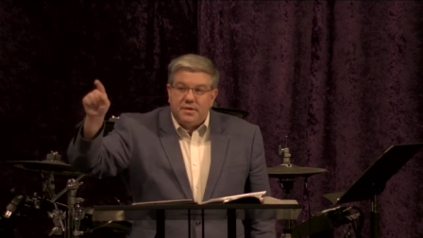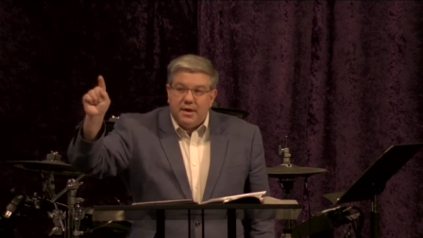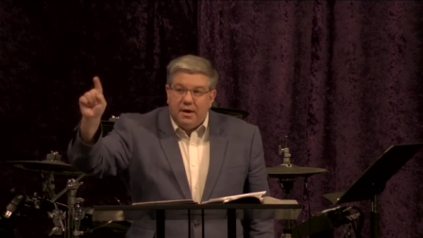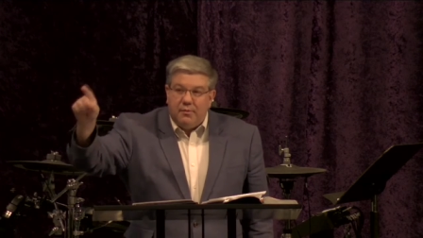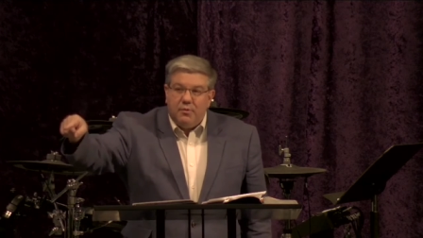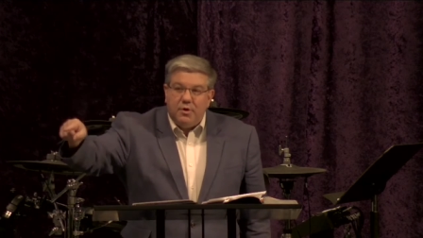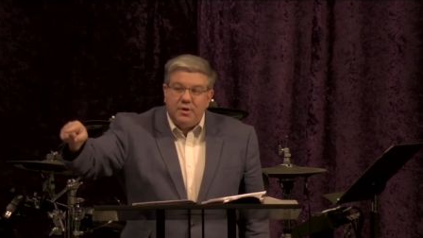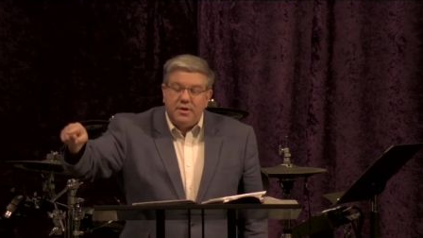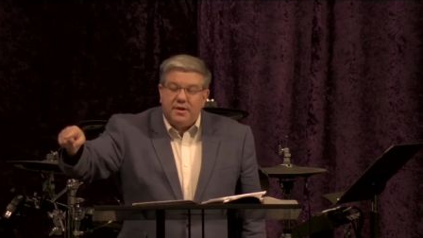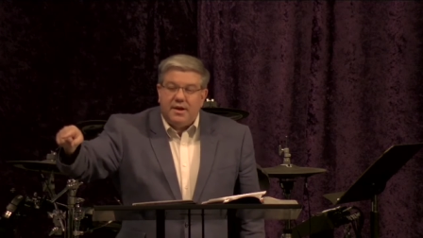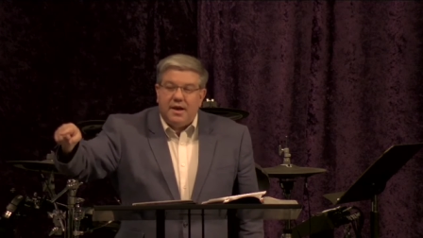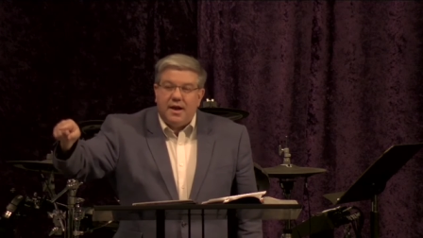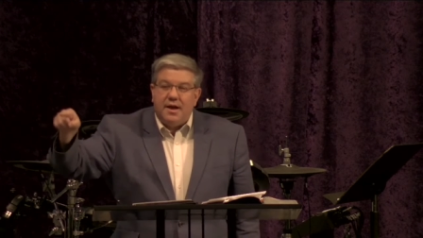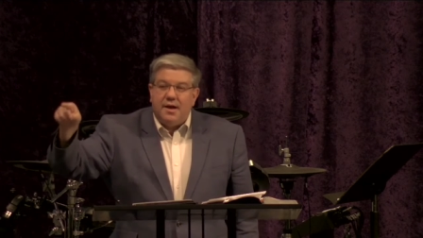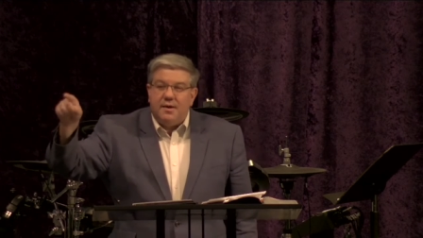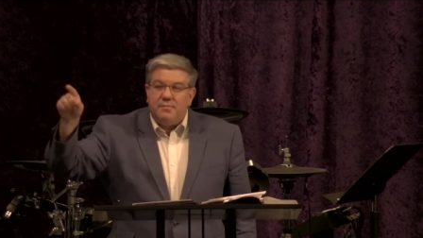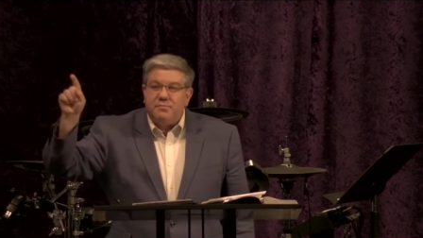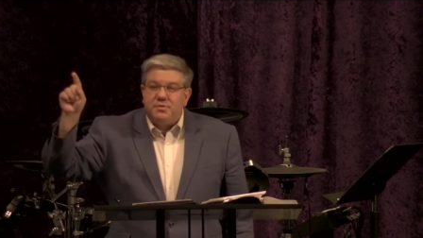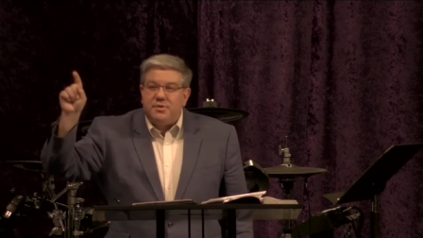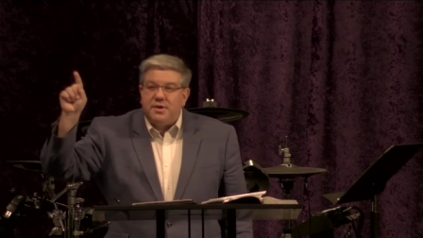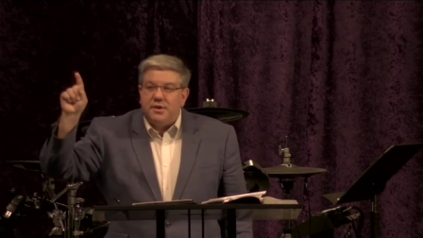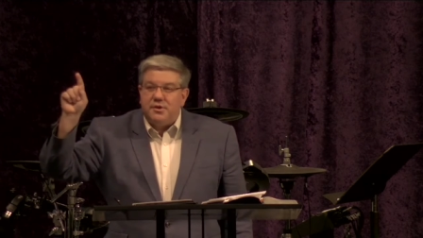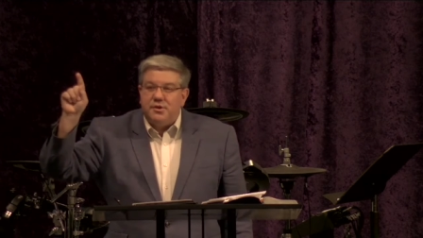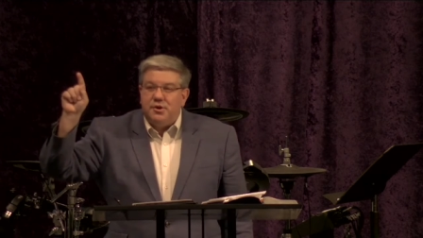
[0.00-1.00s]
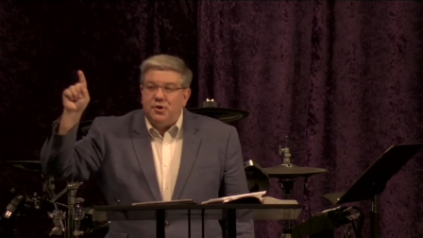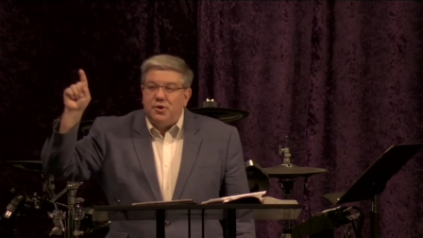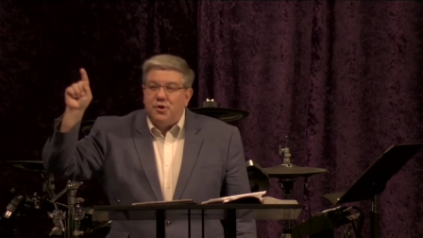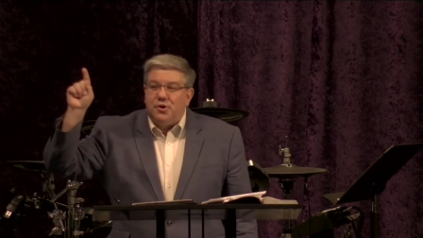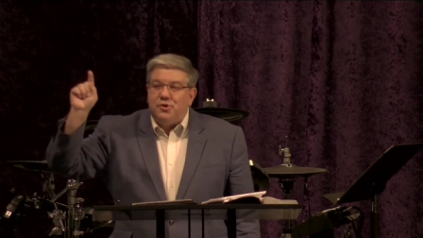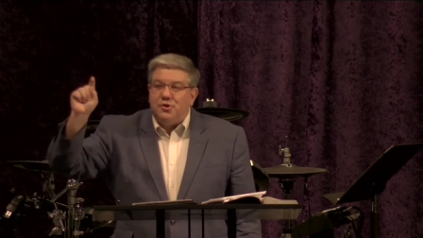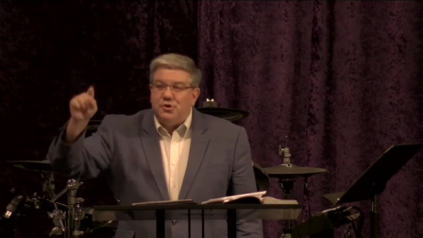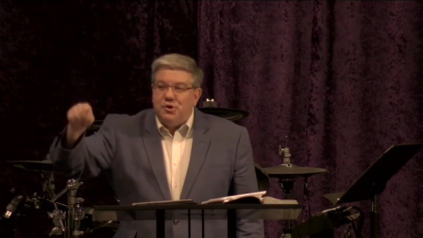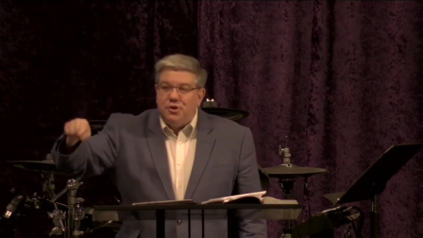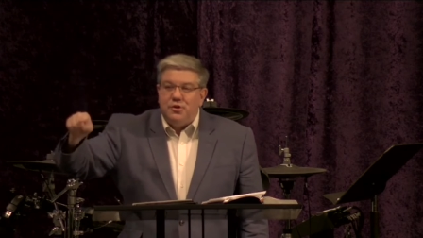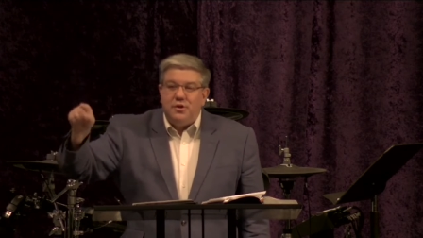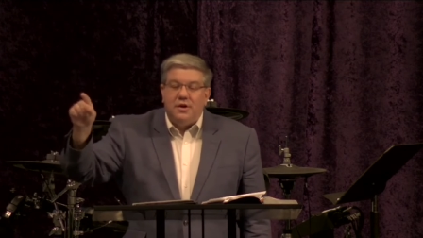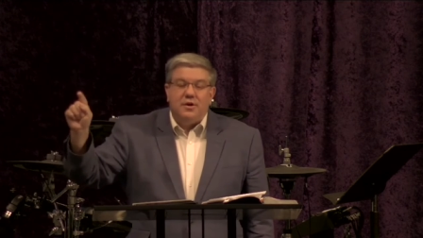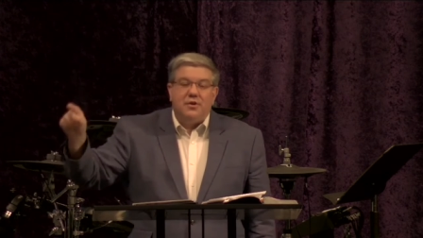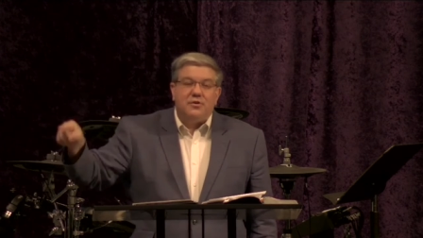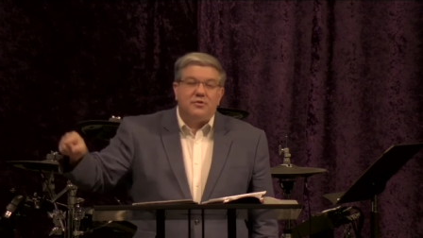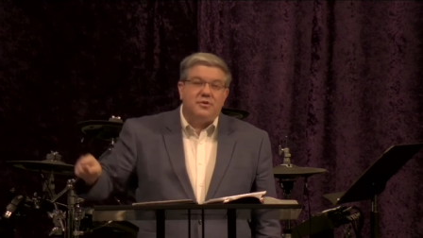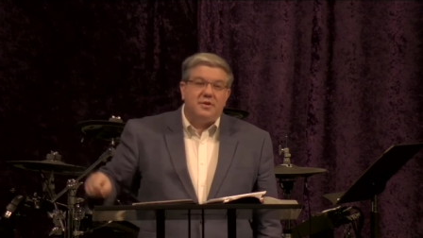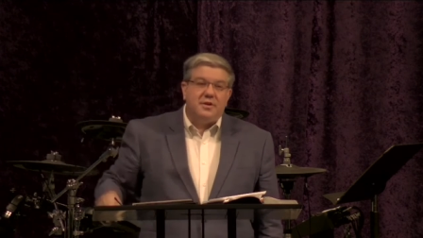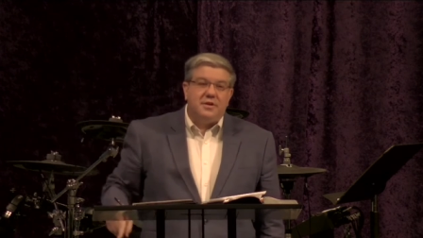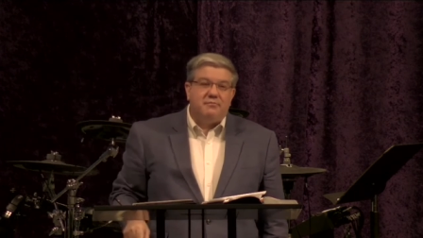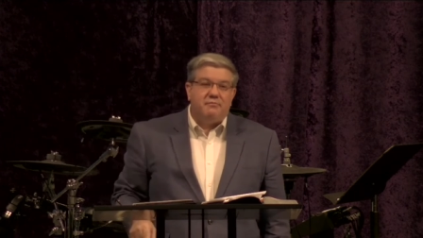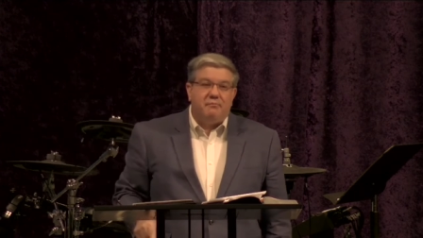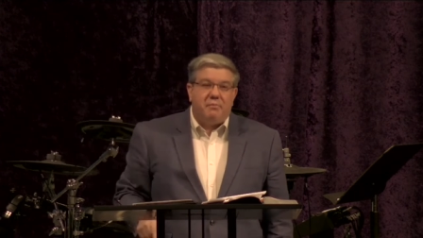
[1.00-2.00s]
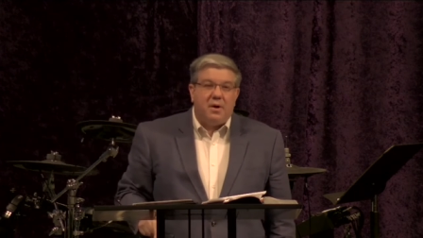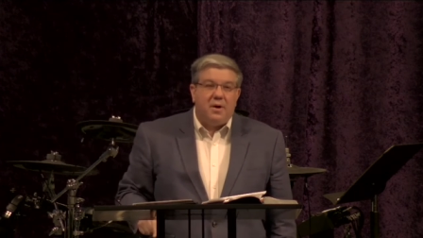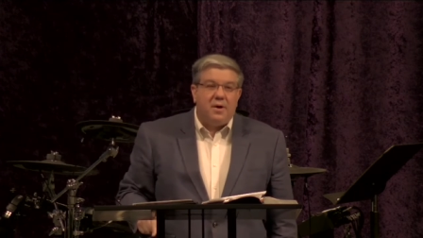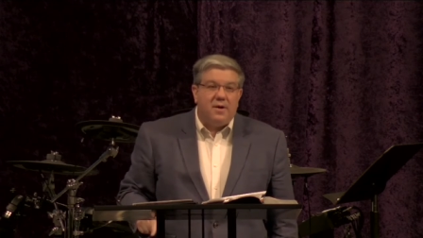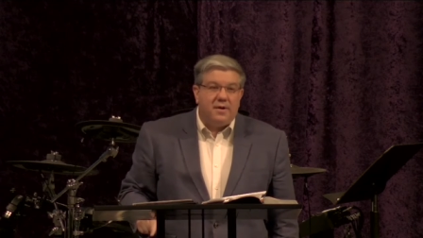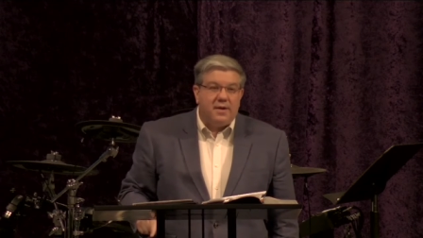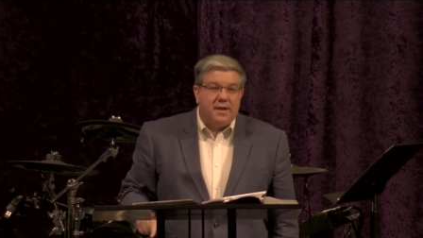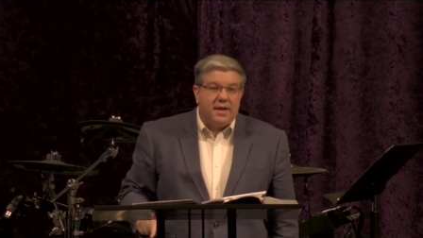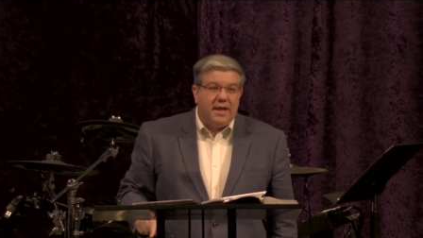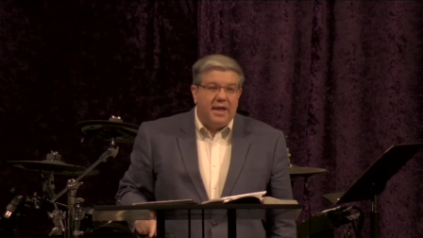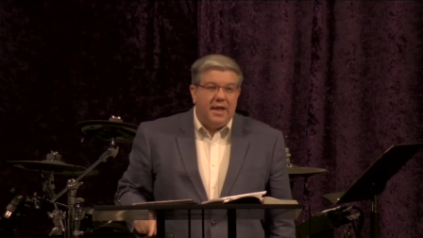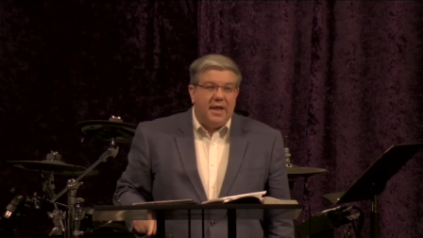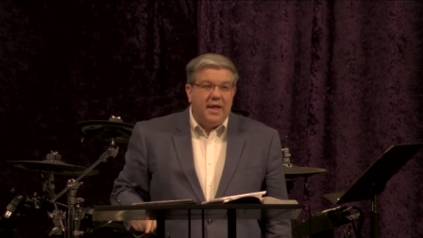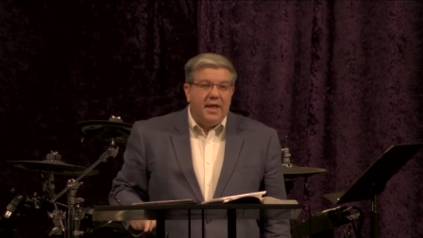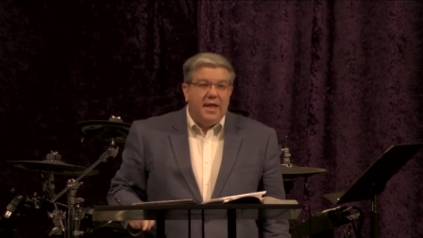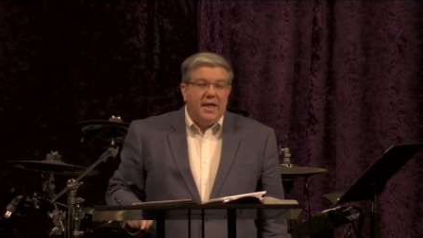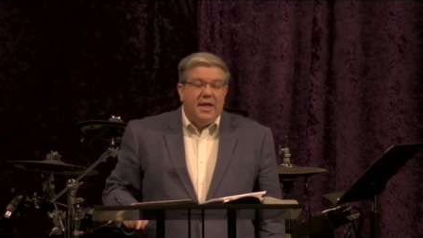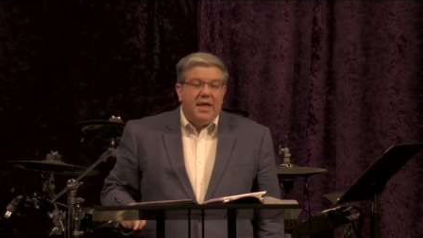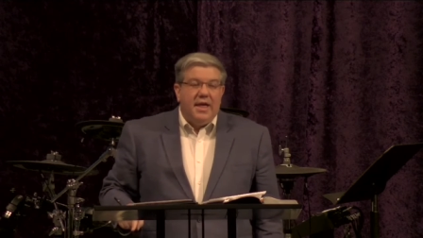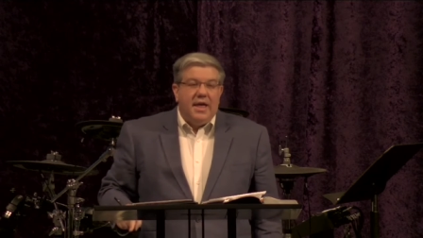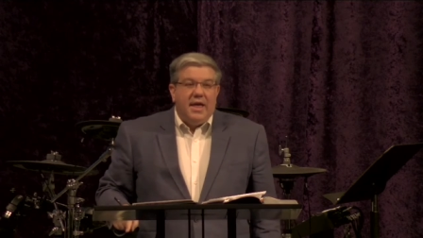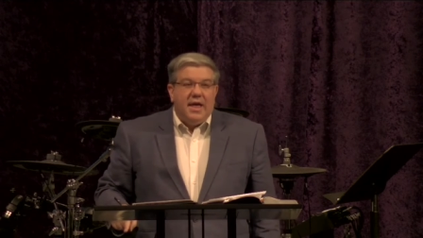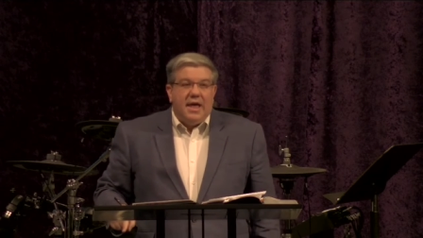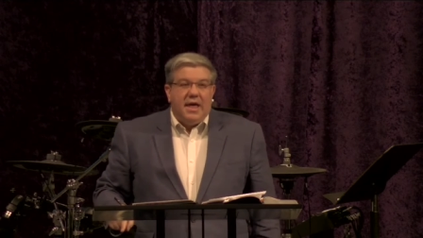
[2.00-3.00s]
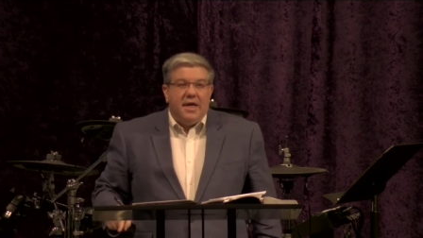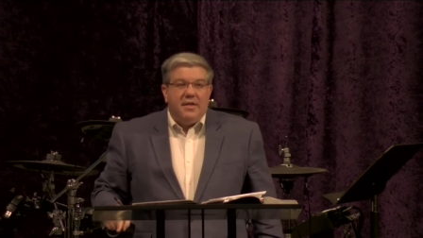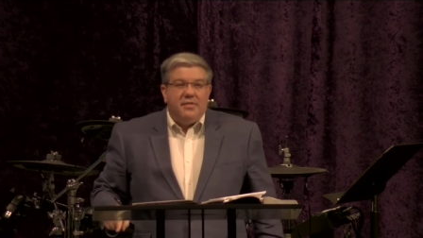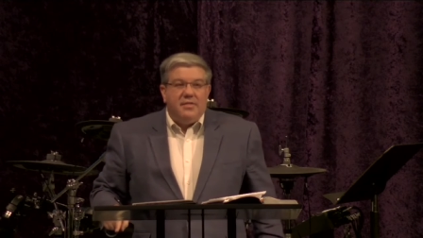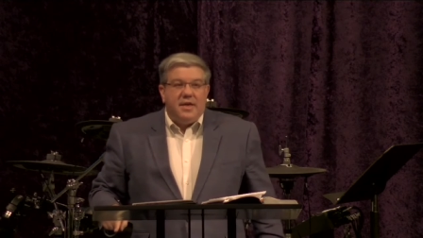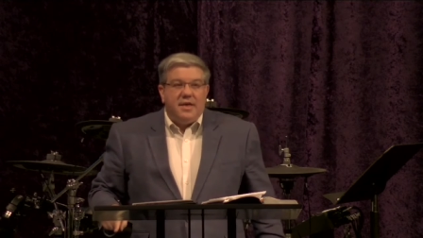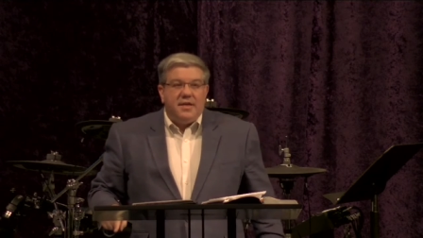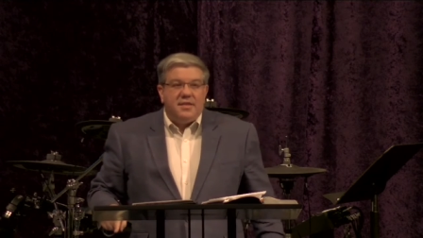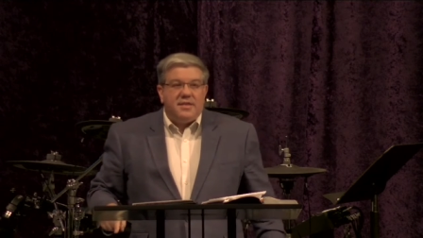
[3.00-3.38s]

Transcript: someone comes at your New Year's Eve party and